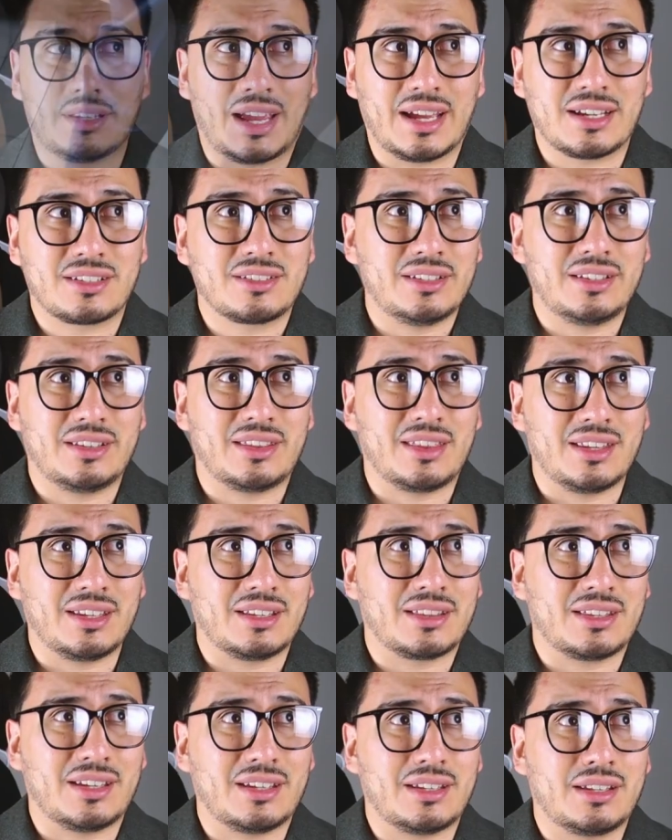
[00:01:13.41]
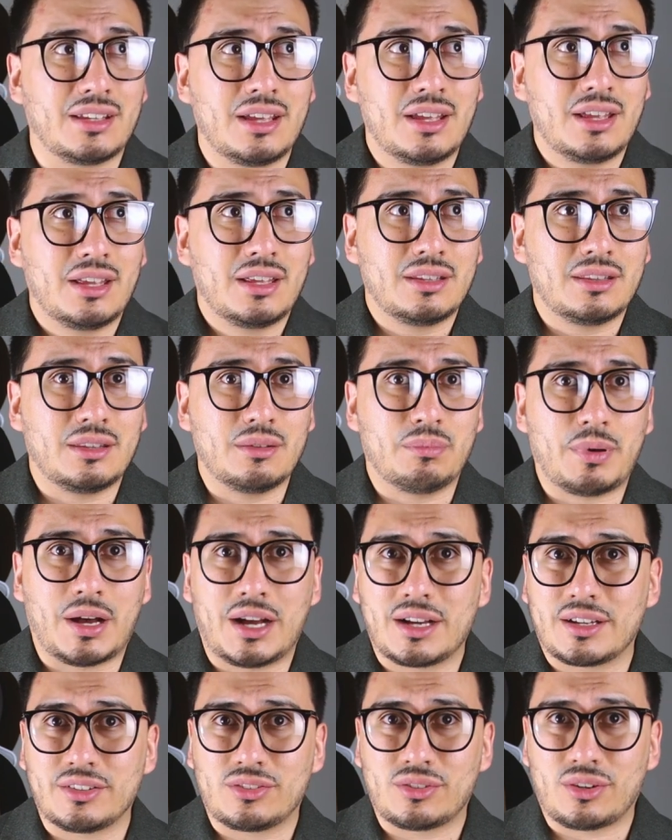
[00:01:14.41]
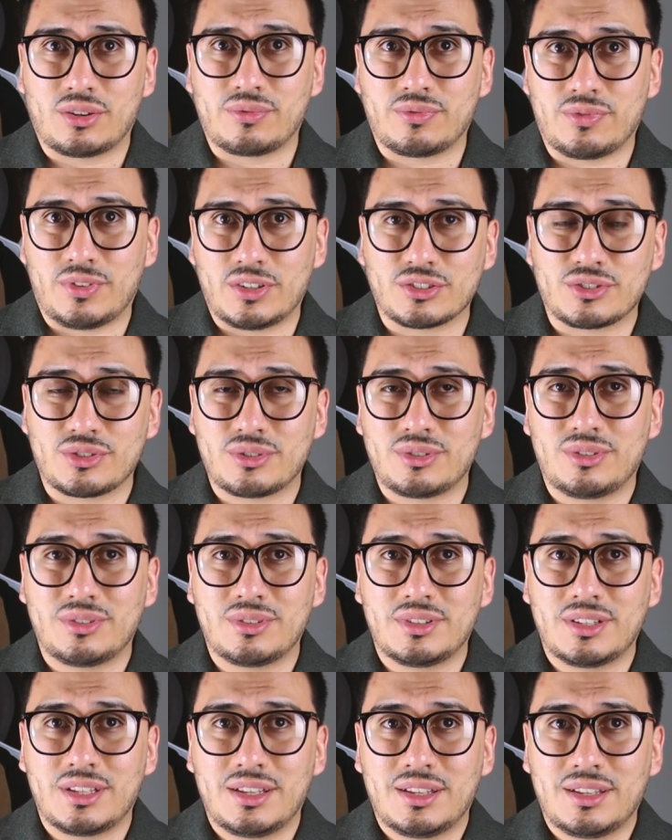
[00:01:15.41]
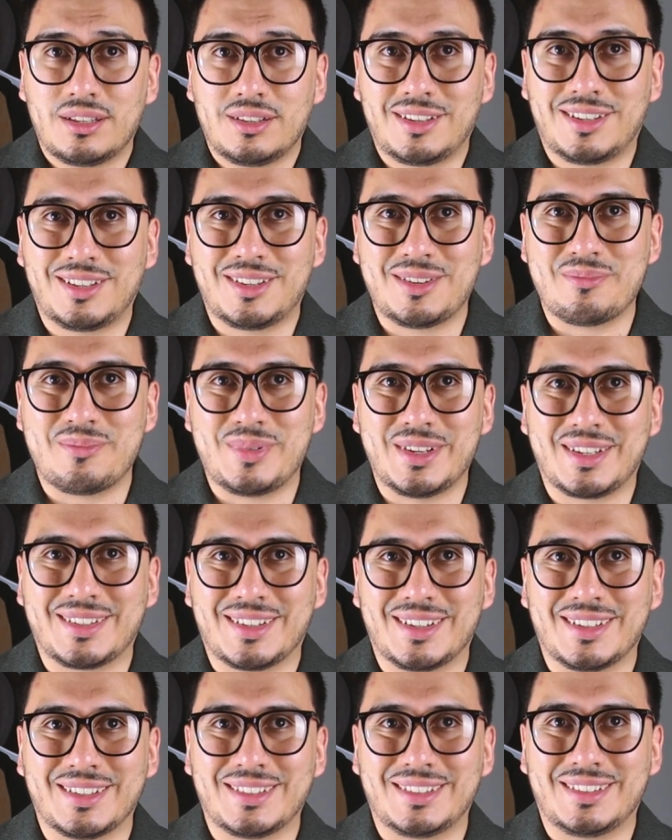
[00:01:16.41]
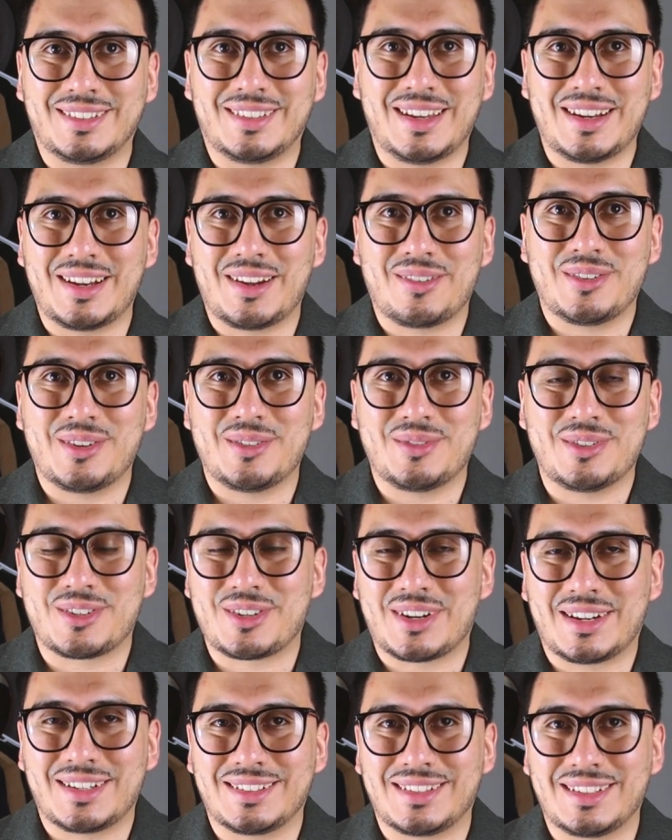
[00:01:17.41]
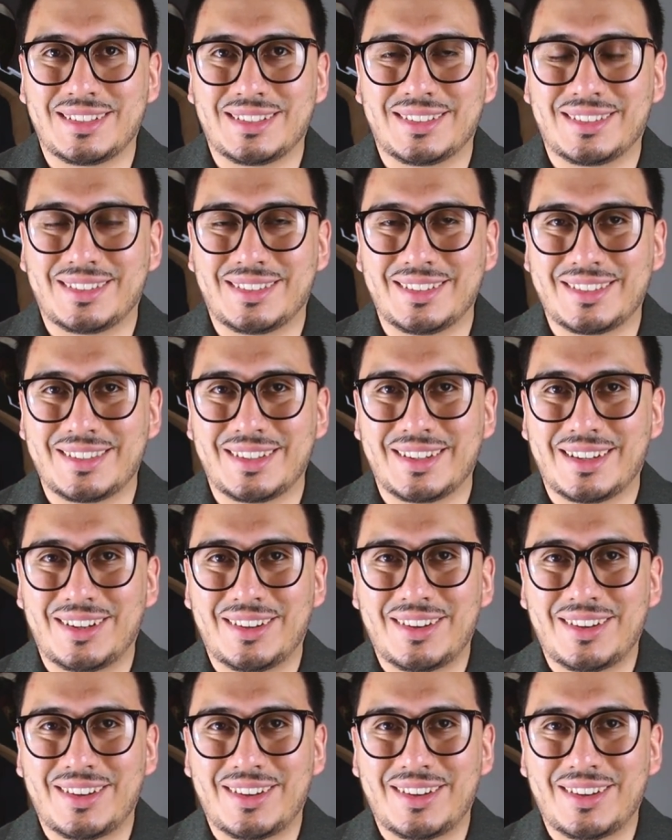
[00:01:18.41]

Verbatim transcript: They actually think that the pockets aren't functional because they never even try to take the stitching